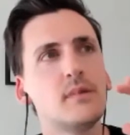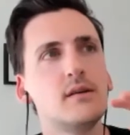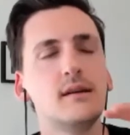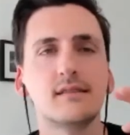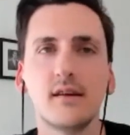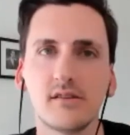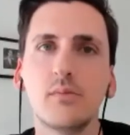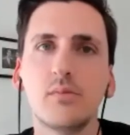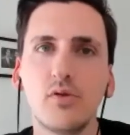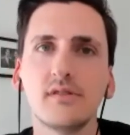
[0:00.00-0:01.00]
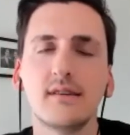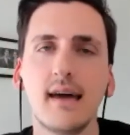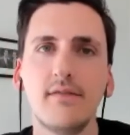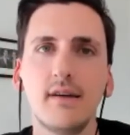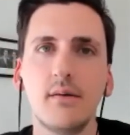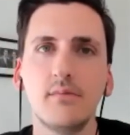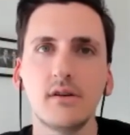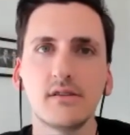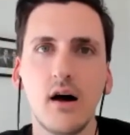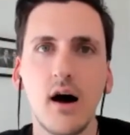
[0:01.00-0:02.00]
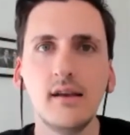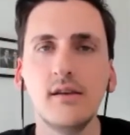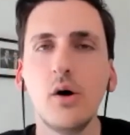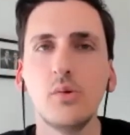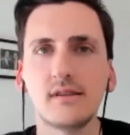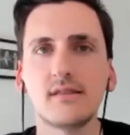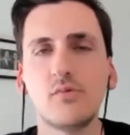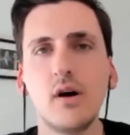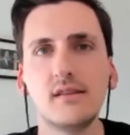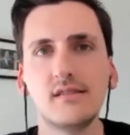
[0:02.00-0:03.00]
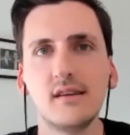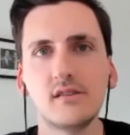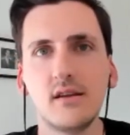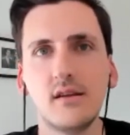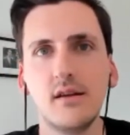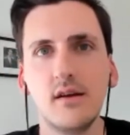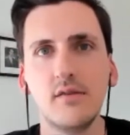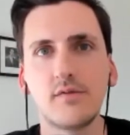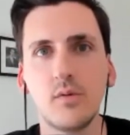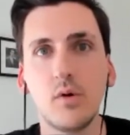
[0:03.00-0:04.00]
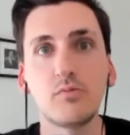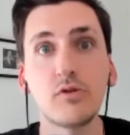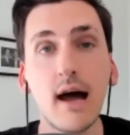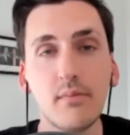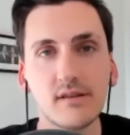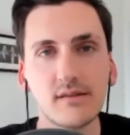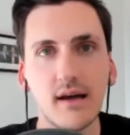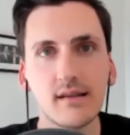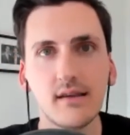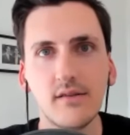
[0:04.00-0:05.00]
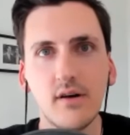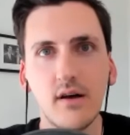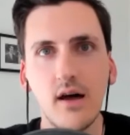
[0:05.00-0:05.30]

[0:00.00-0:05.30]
it's such an important caveat, because I know it's the right decision from a brand perspective.